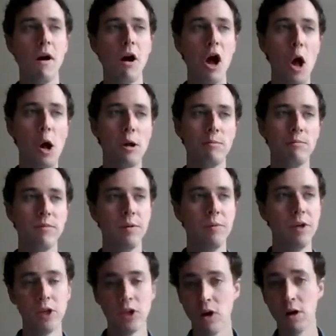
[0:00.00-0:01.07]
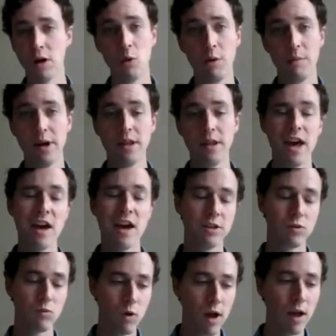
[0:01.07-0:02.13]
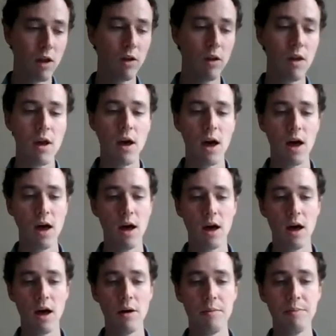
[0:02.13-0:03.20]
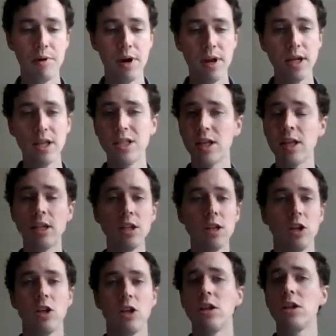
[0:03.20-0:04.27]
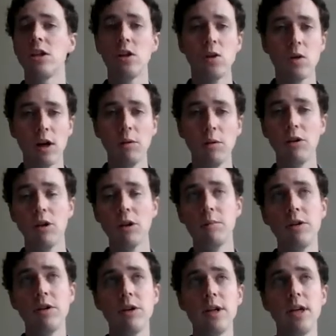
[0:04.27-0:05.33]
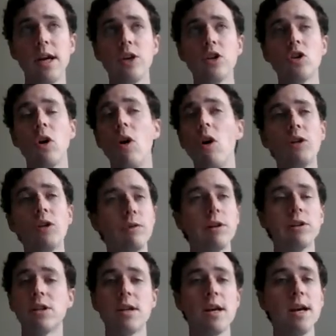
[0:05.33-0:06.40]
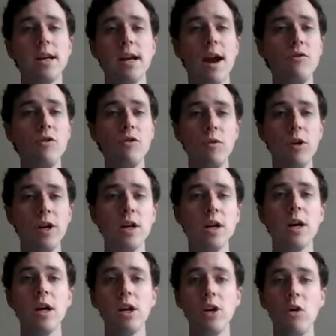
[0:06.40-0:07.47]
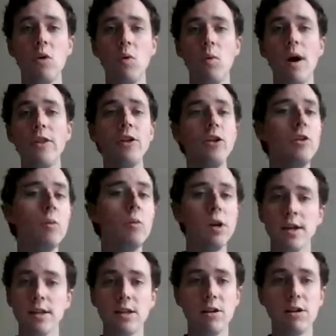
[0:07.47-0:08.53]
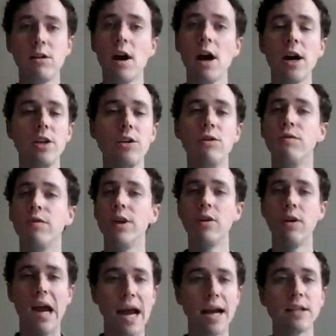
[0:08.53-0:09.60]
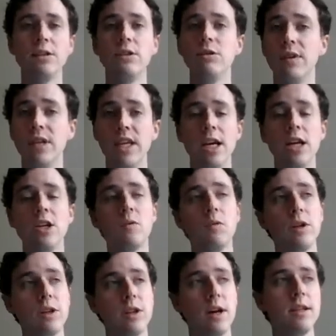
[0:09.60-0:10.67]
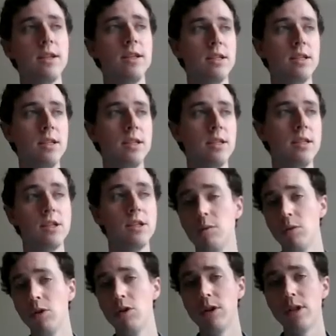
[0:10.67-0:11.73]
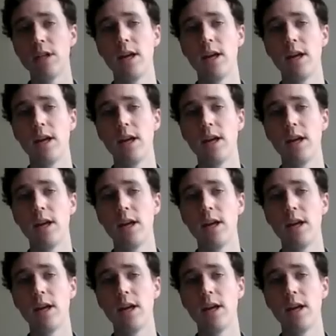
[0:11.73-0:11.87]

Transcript: And we can talk more about that as well. But it's an incredible community, and it's all throughout society. Everyone, whether you realize it or not, you've interacted, you've engaged with these communities.